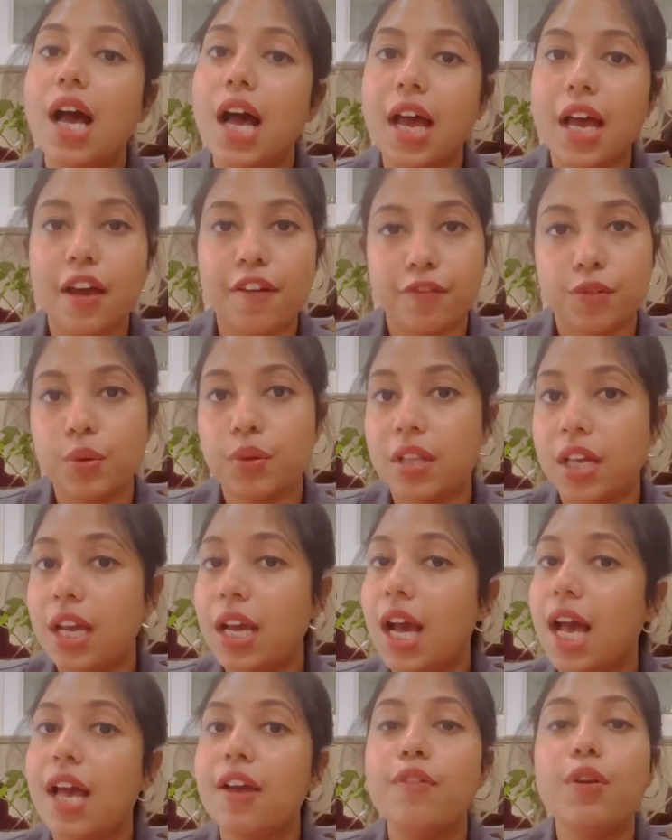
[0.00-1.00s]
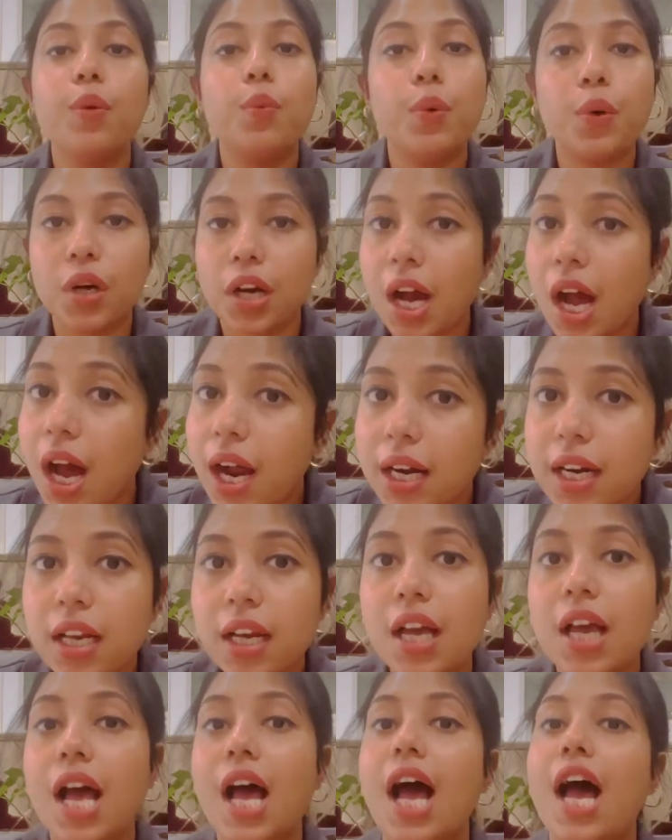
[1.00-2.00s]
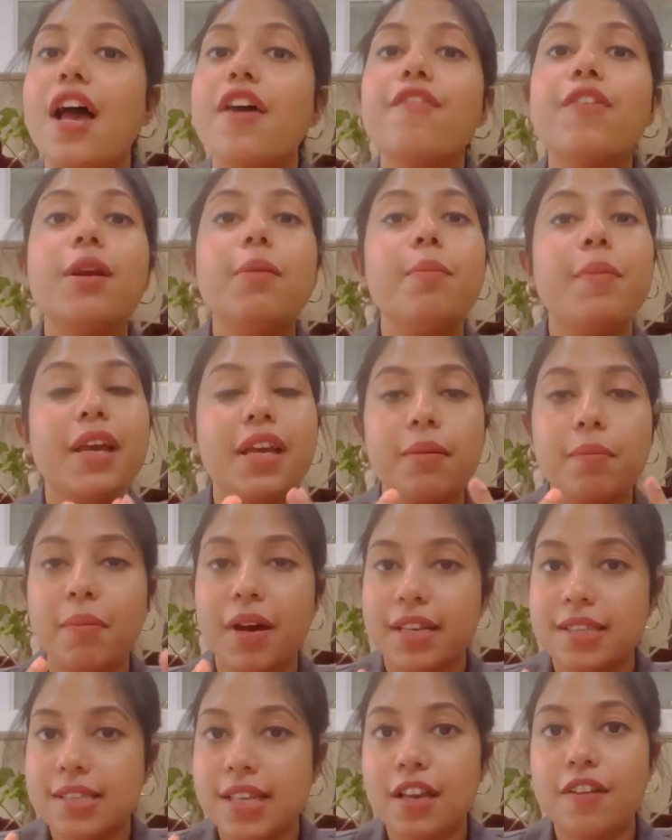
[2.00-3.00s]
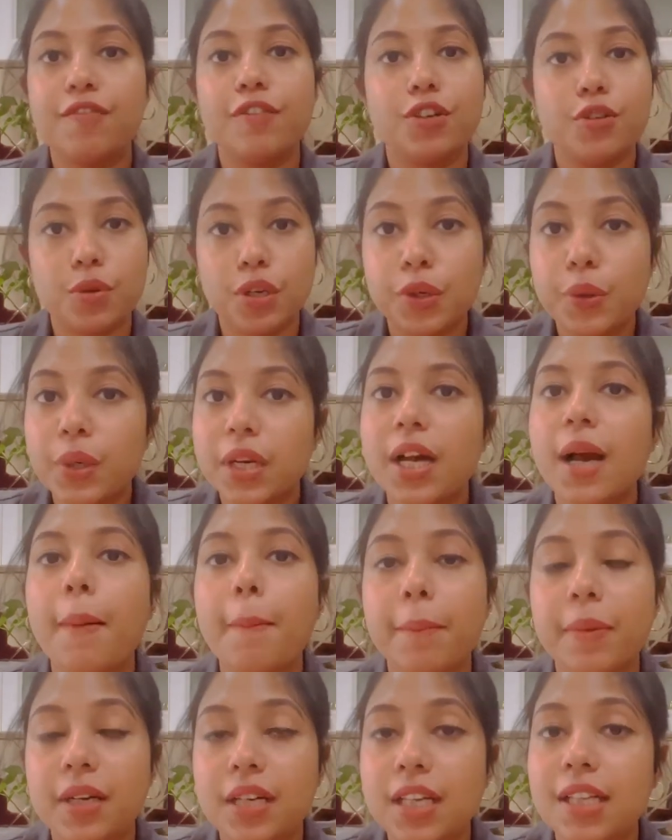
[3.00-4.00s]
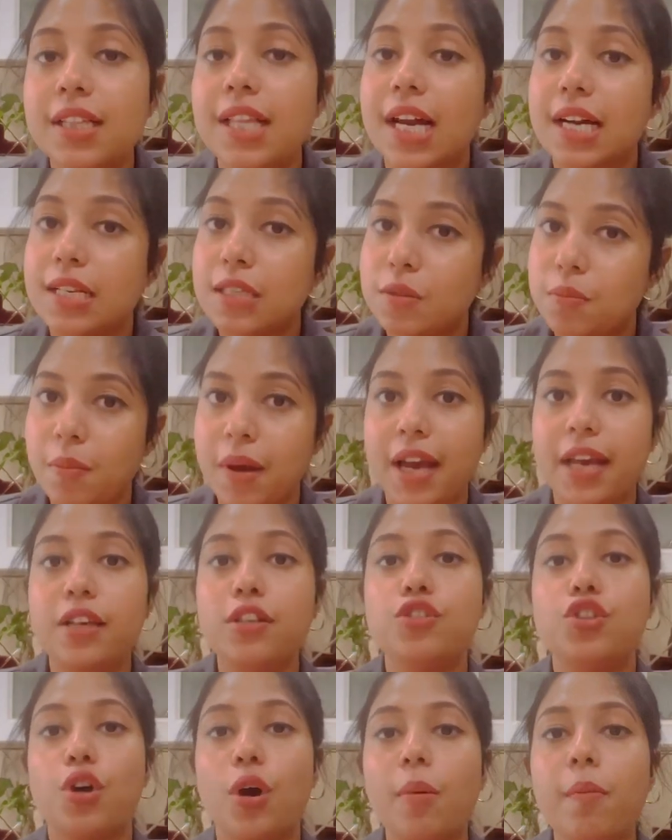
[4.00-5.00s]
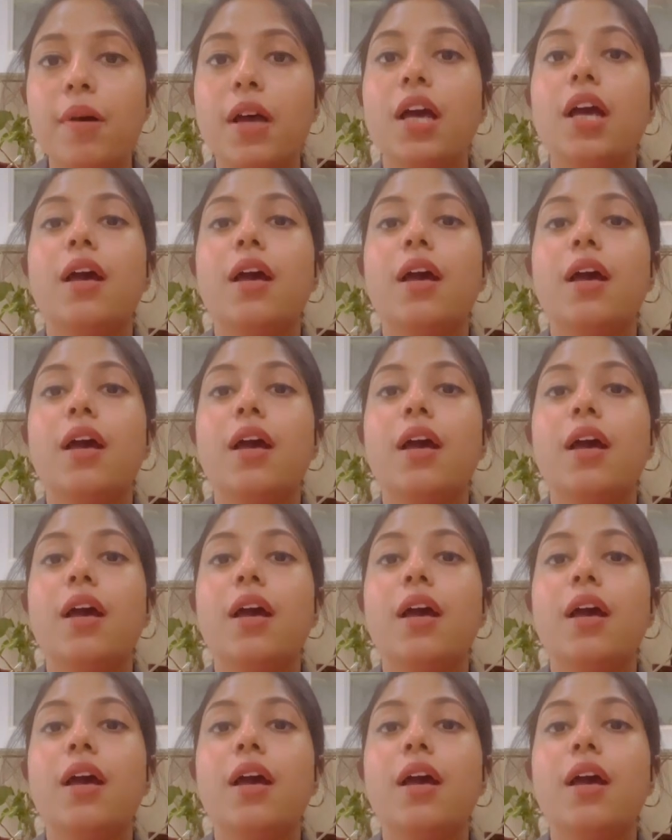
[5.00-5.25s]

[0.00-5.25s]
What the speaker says: I have to think, I will work hard. I will make myself into a good company. That is my job.